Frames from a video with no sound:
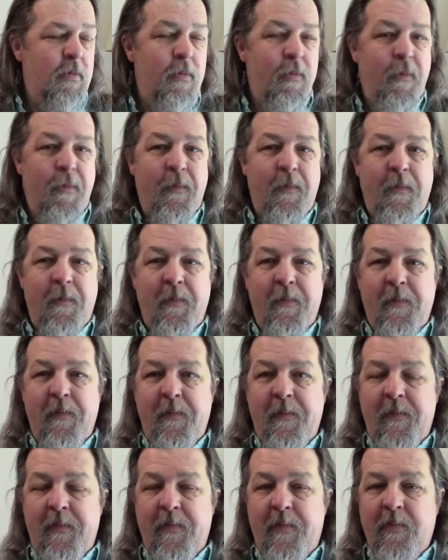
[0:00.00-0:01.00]

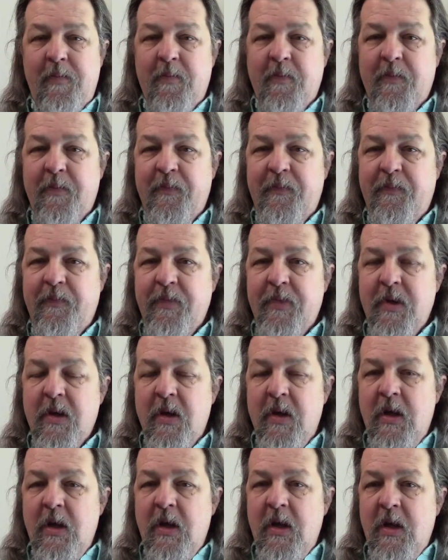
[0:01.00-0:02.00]

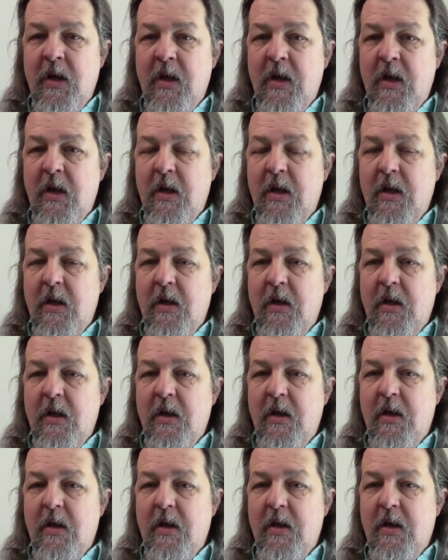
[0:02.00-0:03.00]

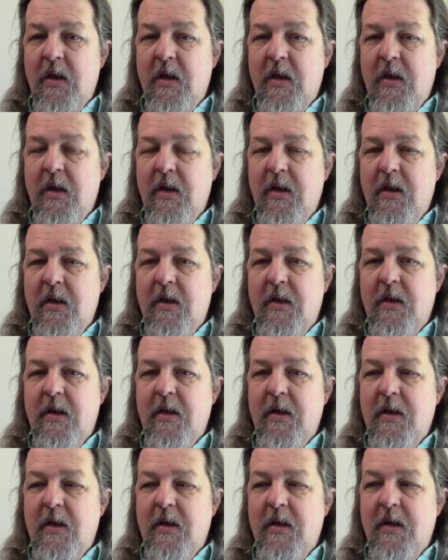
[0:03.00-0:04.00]

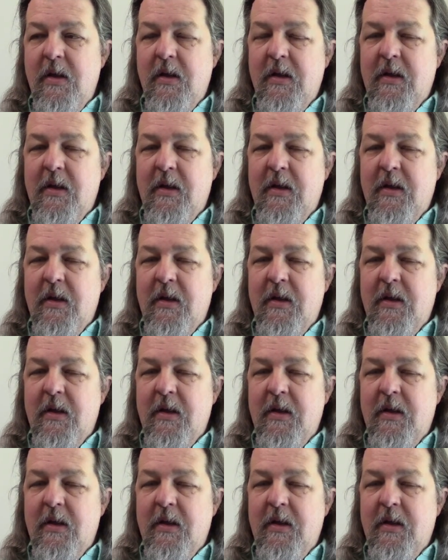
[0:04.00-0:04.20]
No one is speaking in this clip.